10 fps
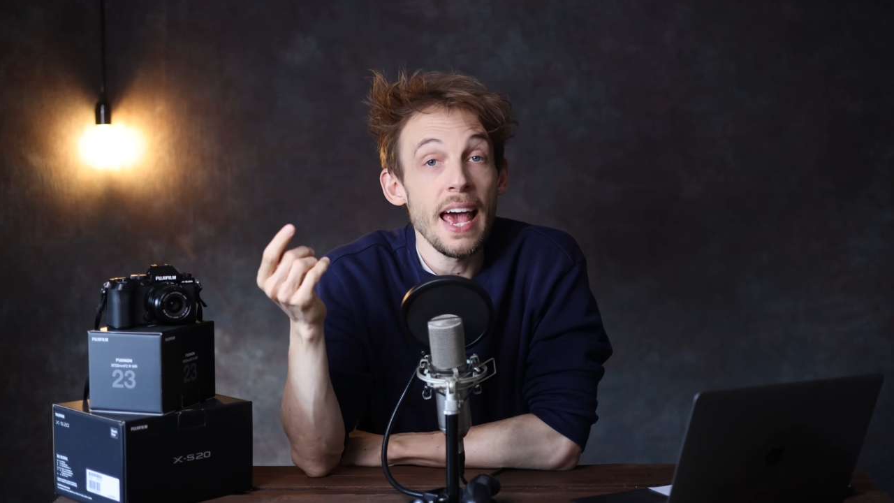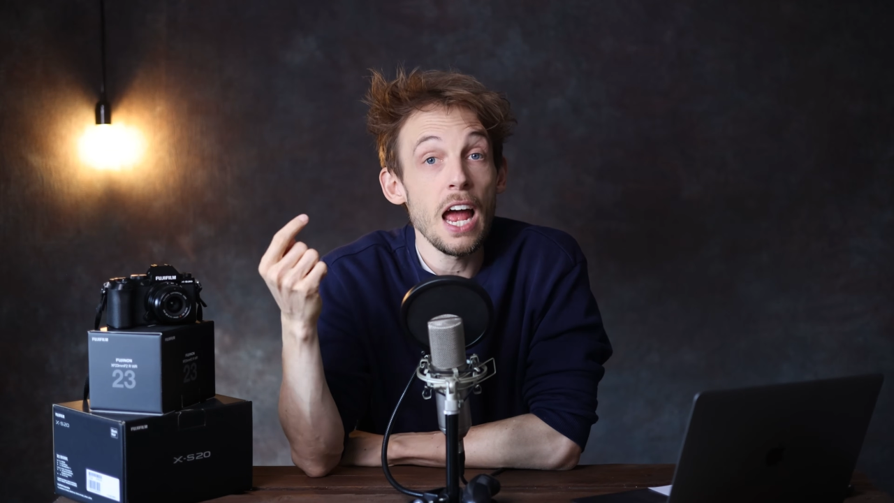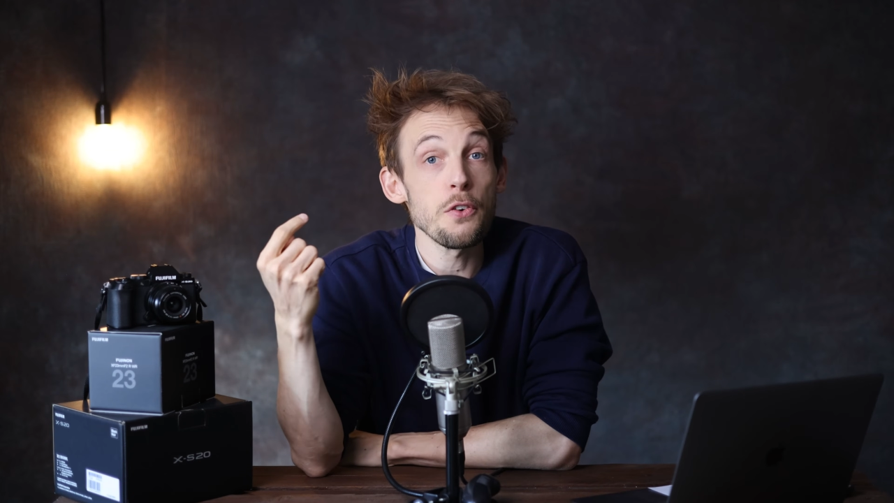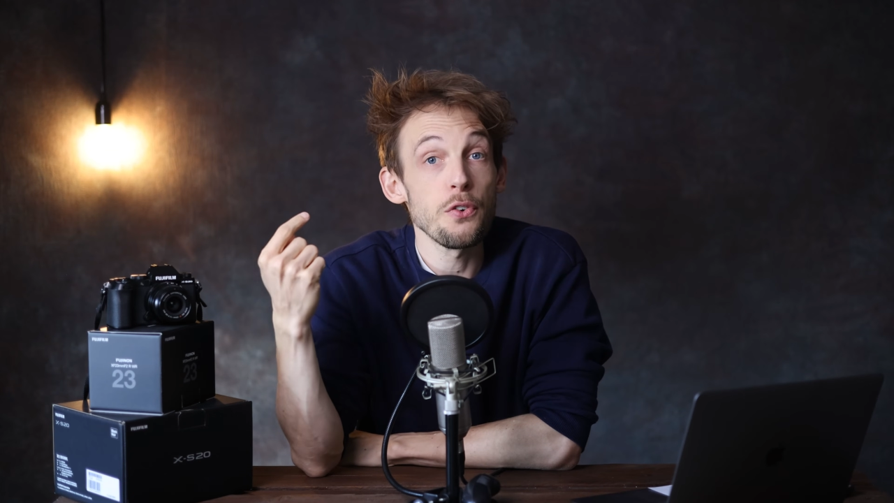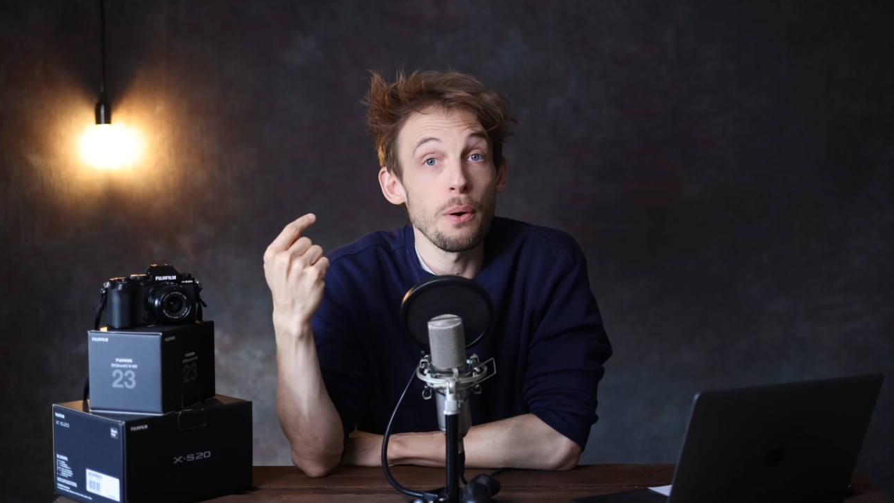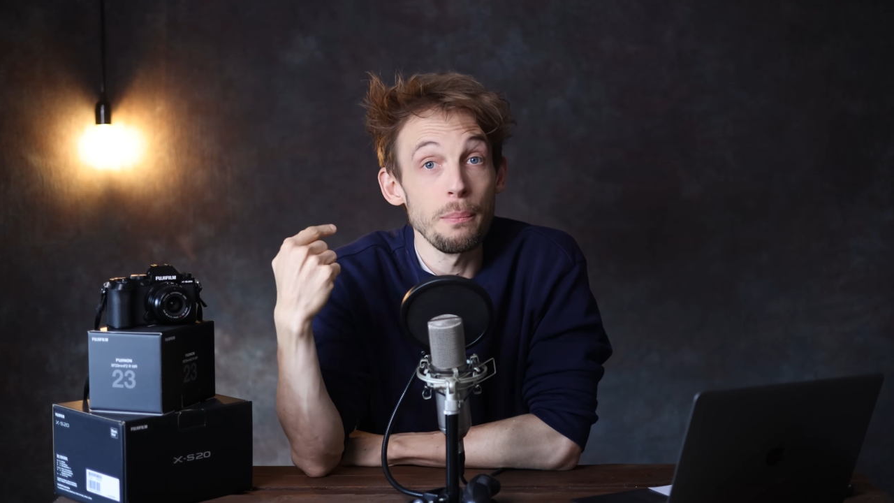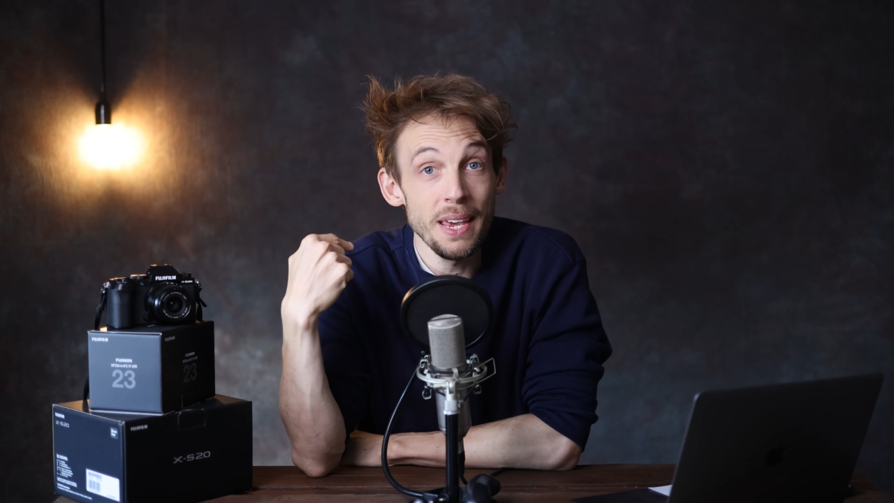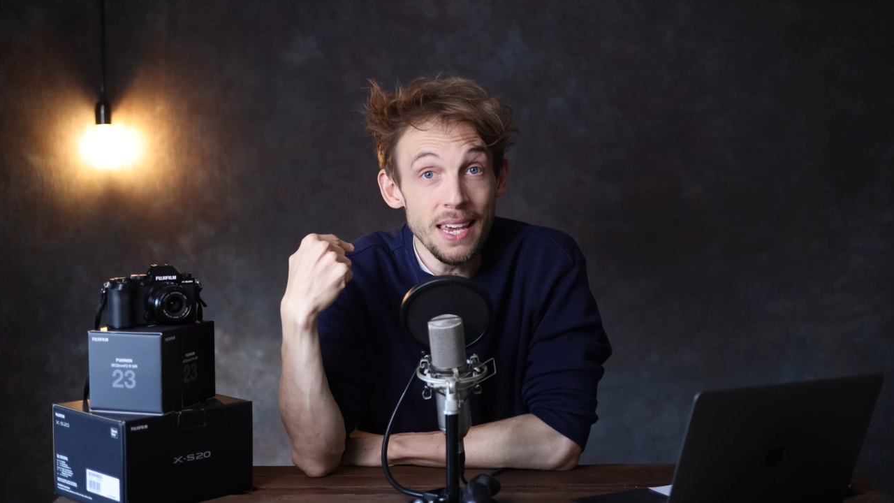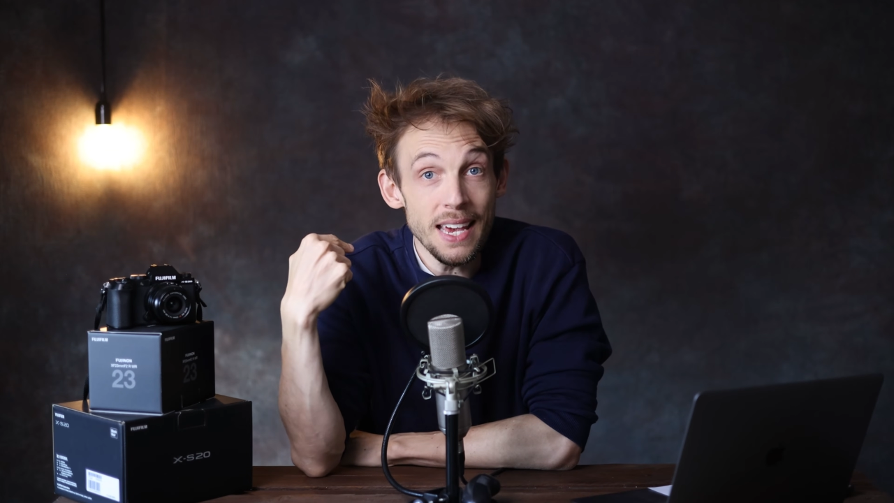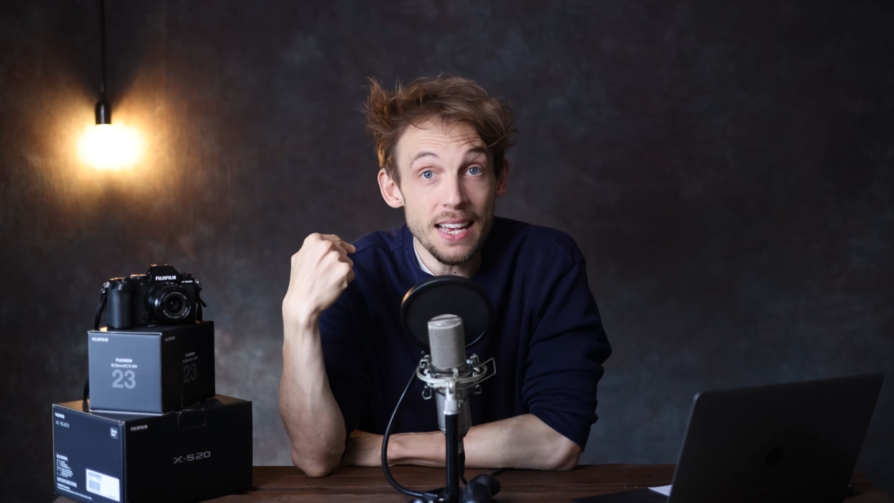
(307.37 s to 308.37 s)
And for
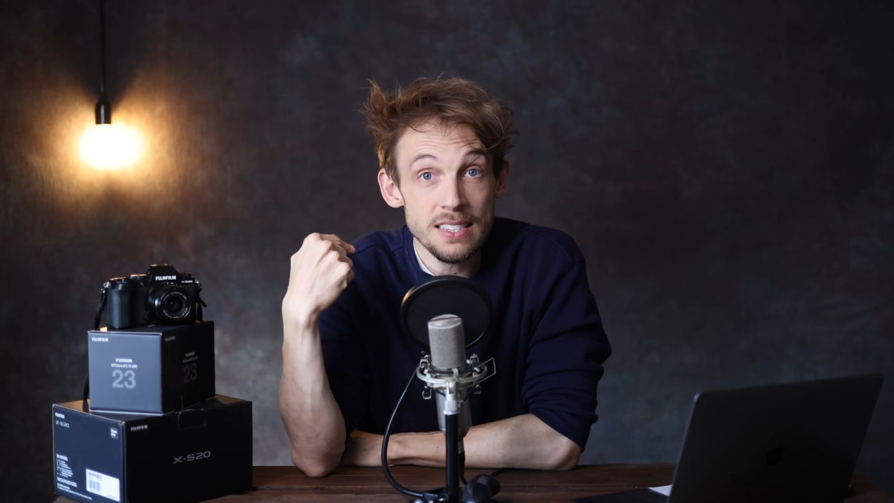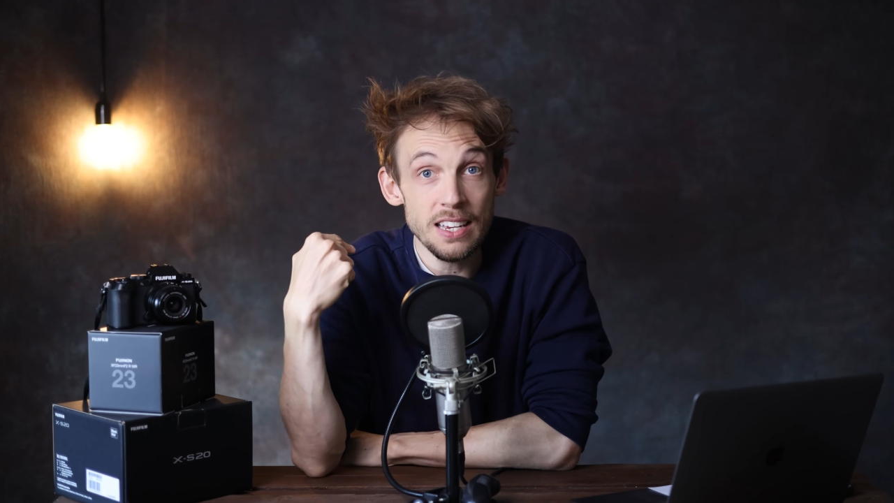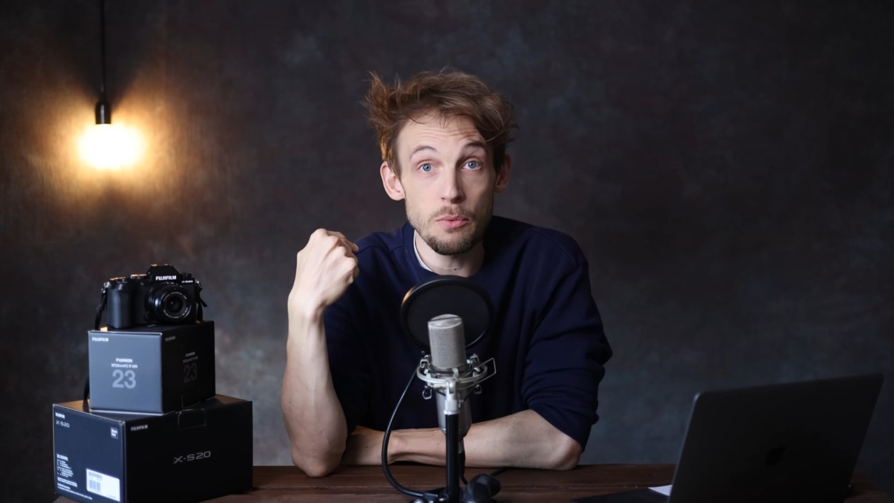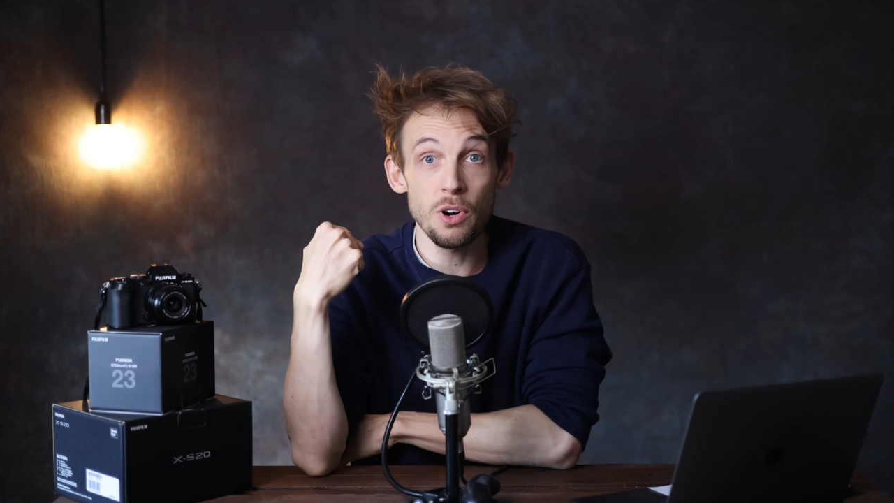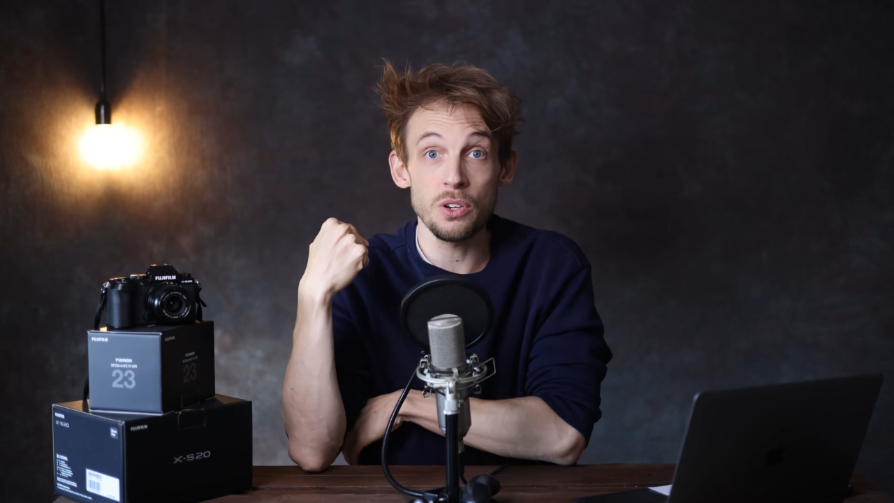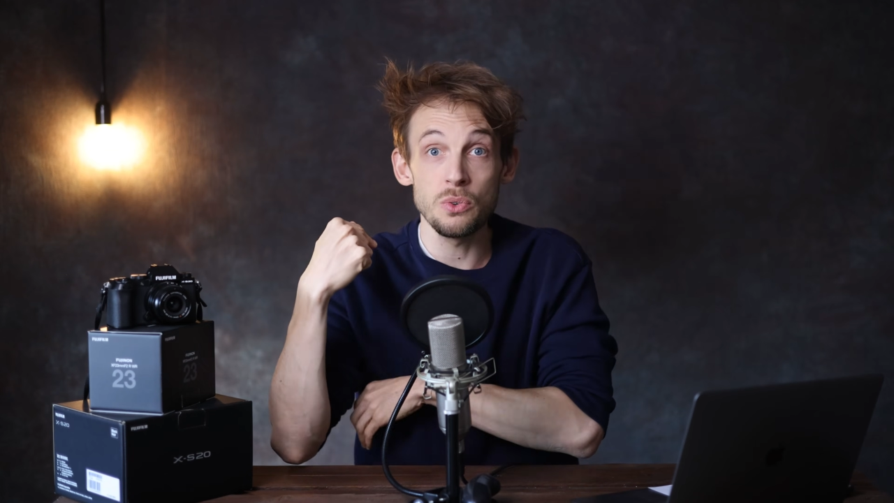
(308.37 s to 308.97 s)
me, as someone